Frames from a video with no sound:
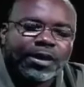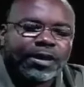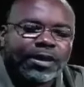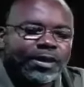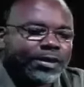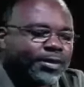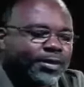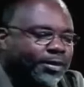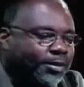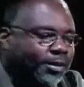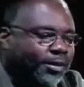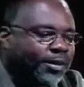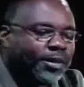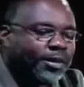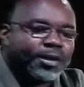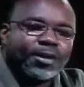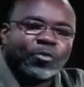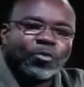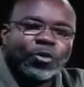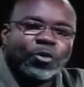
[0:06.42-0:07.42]
Hi,
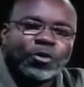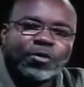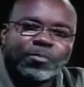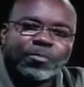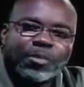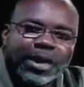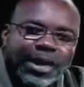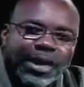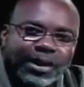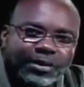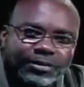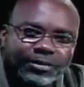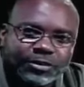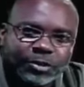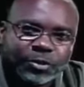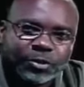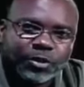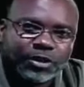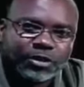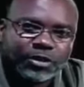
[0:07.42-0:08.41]
welcome back
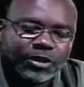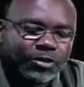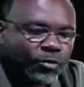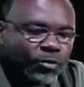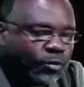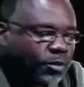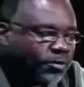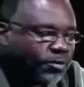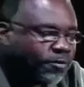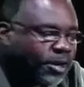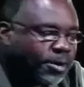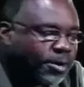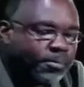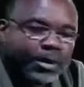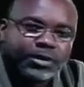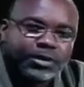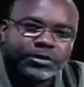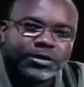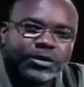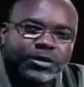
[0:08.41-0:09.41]
to another one of
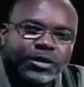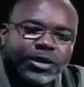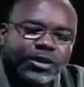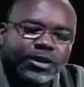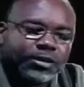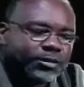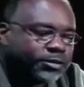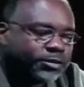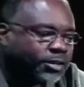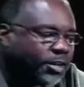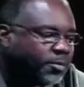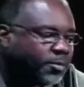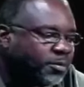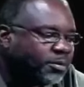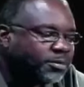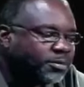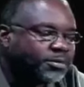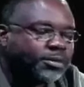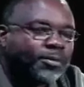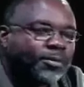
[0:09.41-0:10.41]
our basic accounting
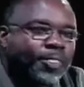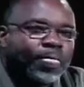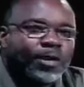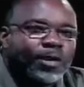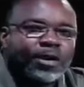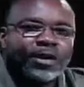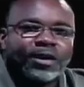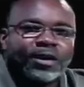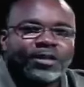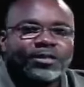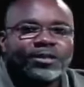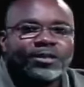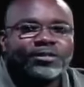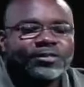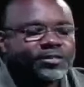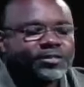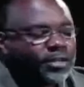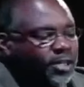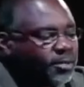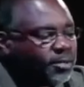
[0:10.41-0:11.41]
segments. In
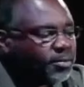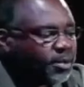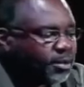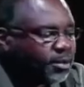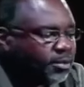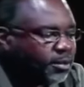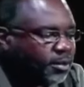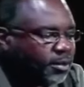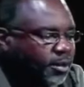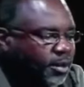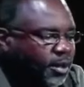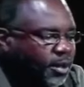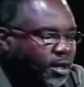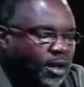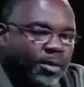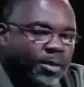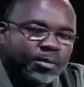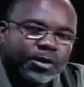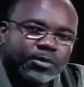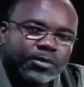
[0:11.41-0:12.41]
this segment,
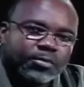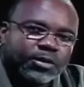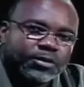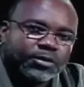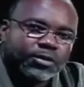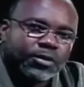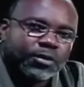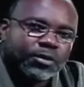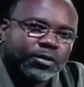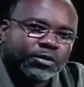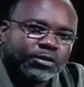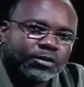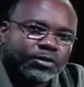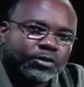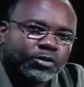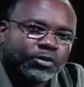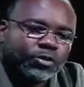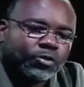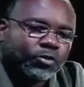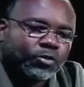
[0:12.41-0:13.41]
I'm going to be
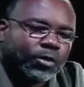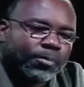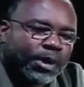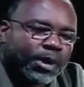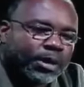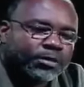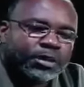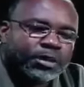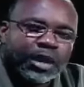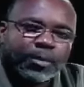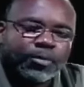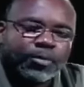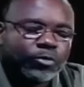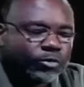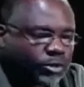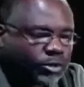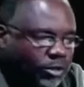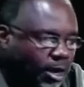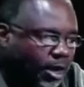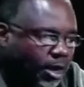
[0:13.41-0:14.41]
talking to you about
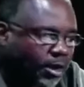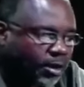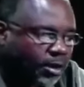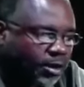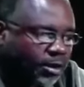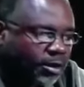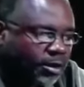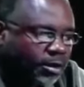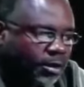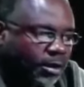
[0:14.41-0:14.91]
capital stock.